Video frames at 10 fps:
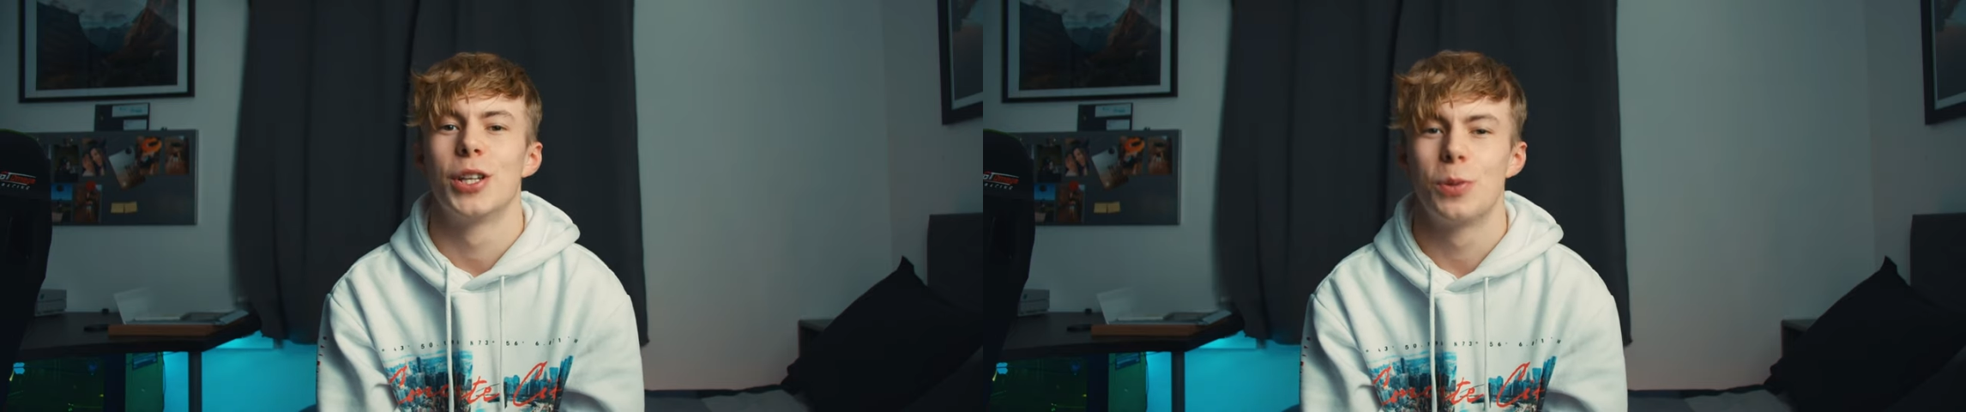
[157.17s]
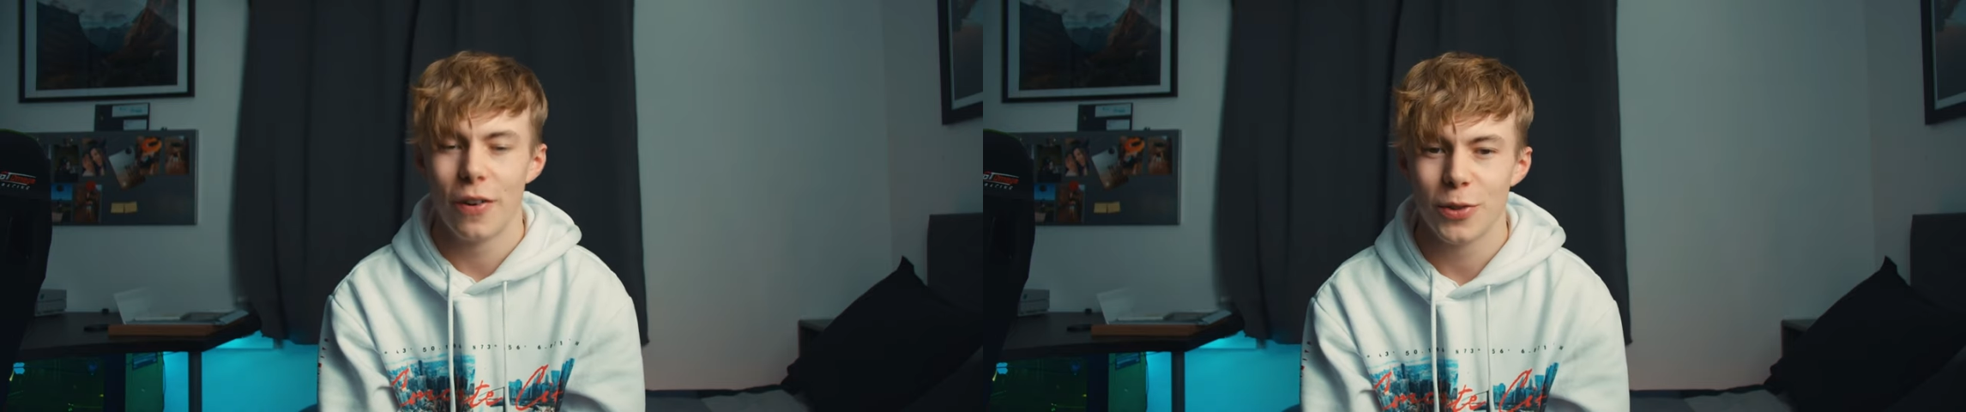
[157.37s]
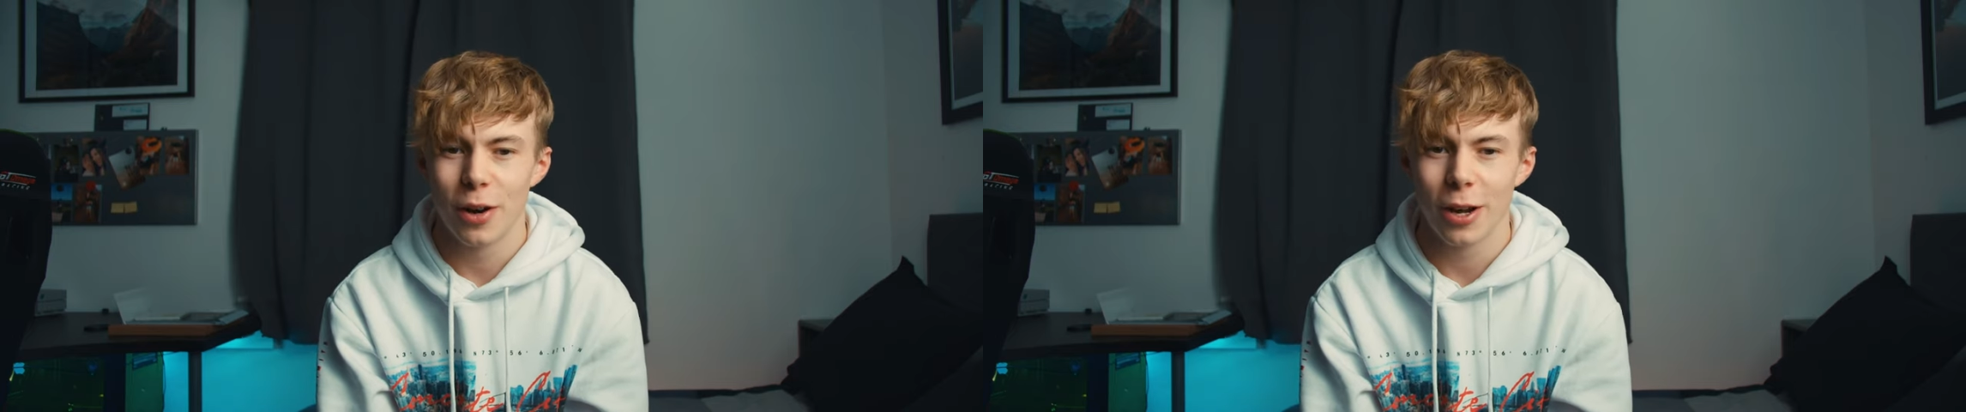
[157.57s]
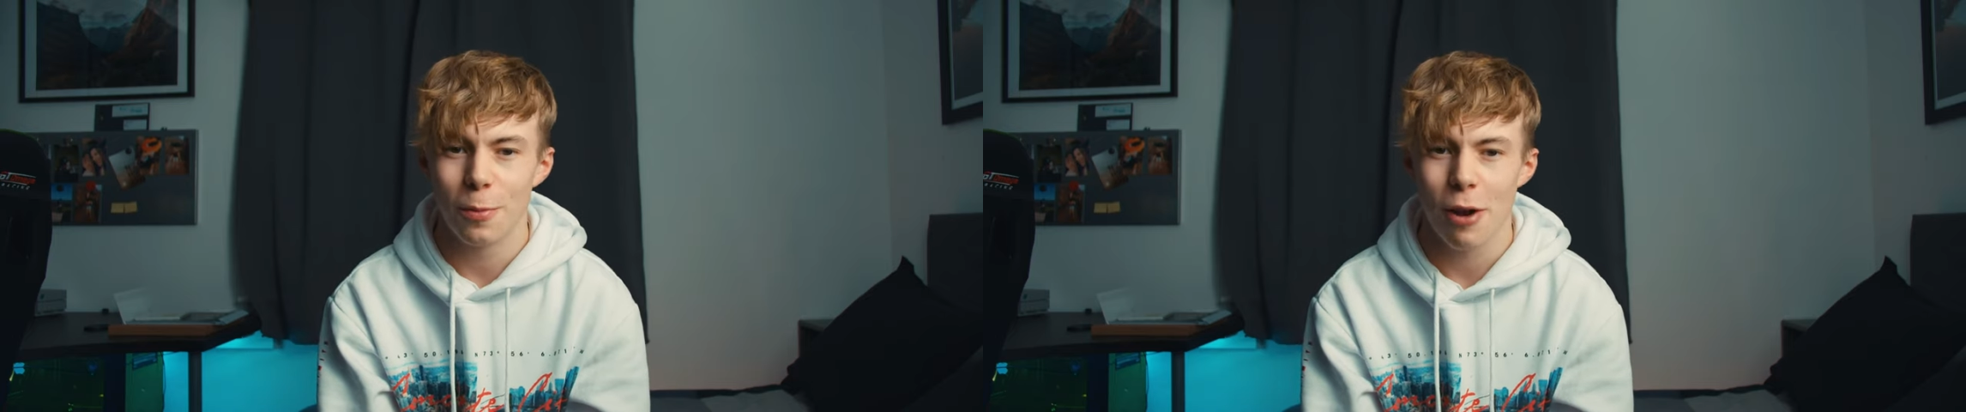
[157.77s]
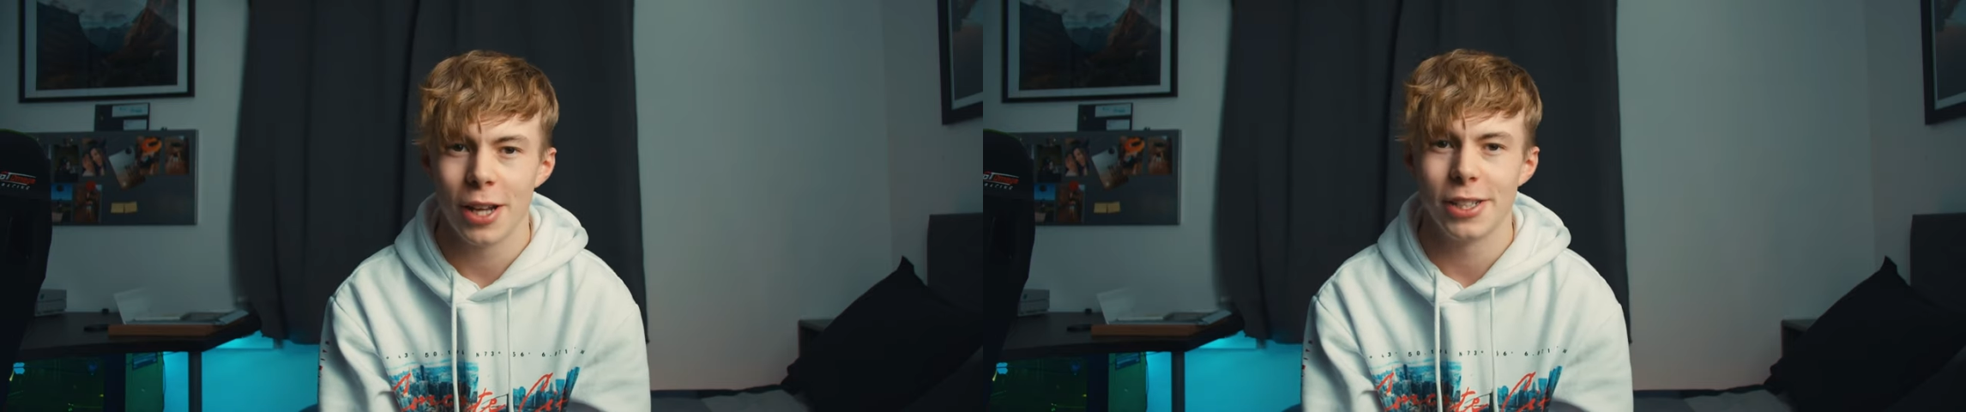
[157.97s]
12:1
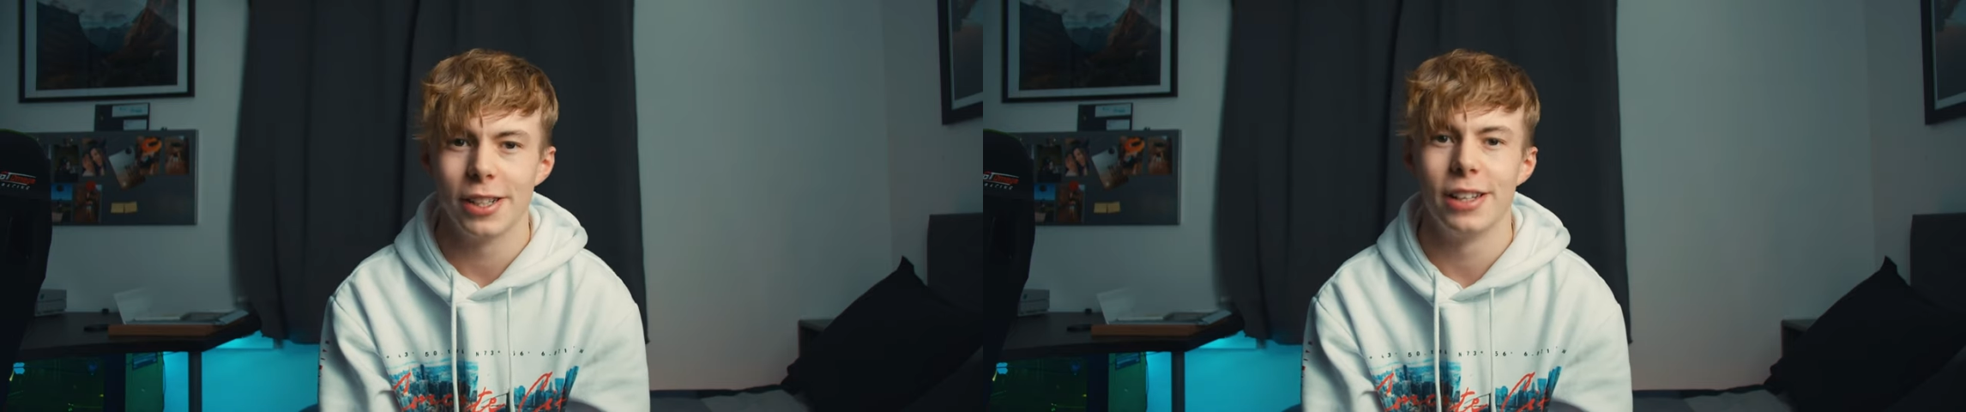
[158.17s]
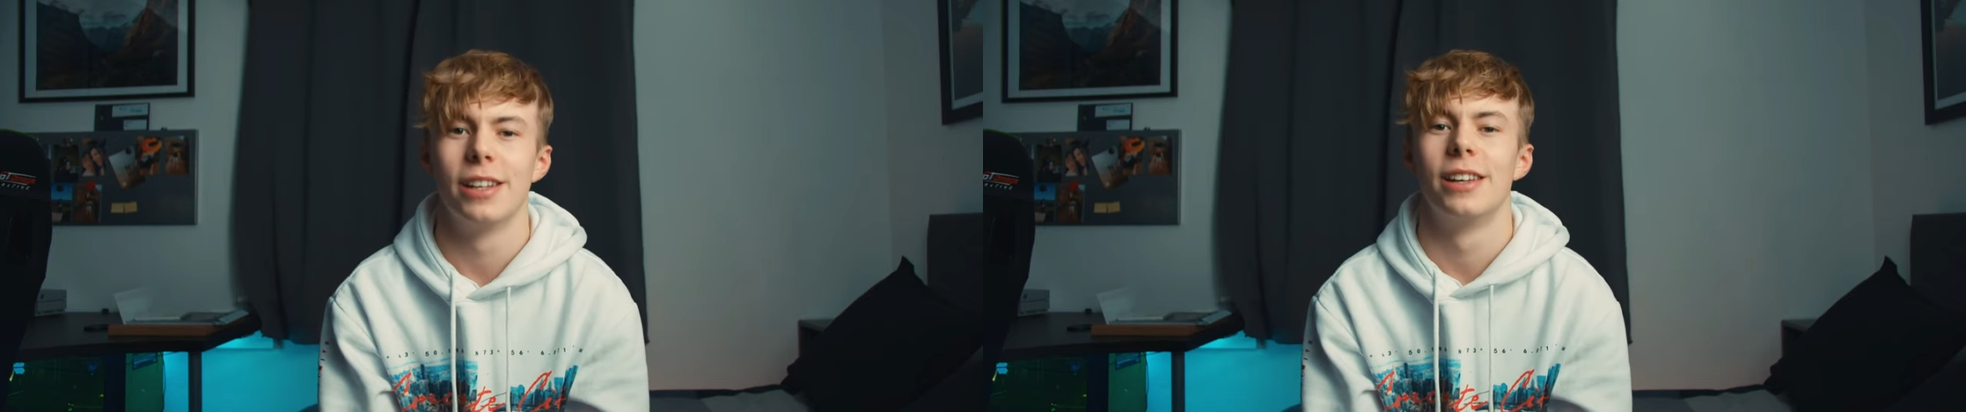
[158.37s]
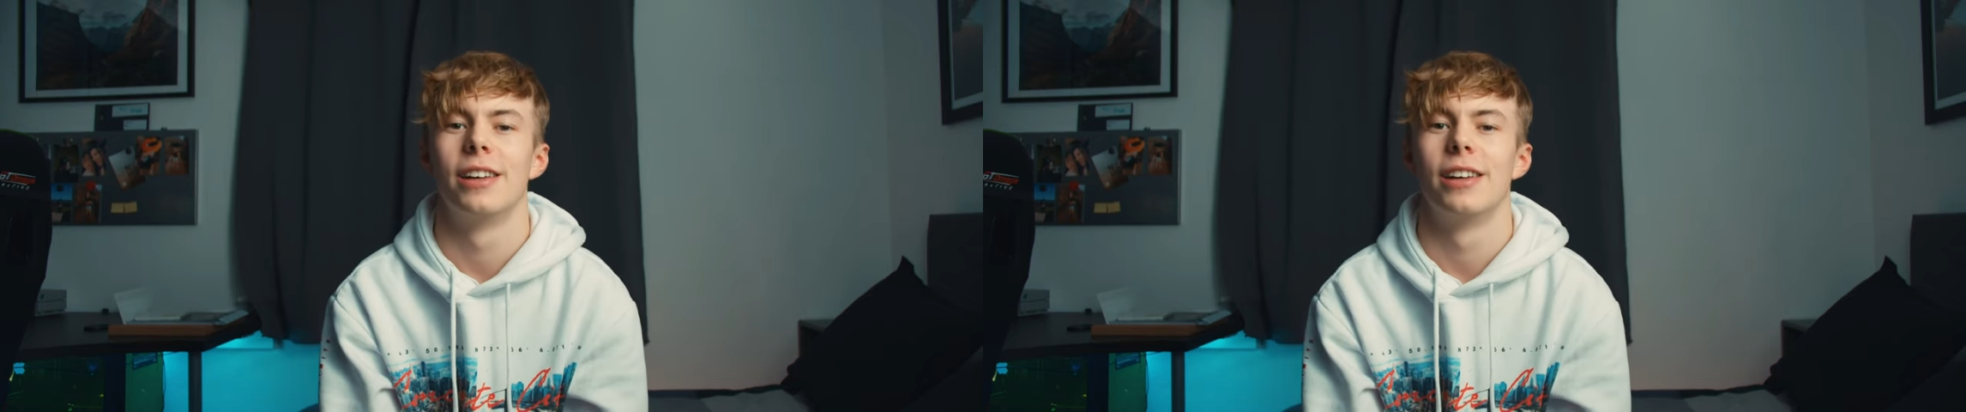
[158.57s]
compression.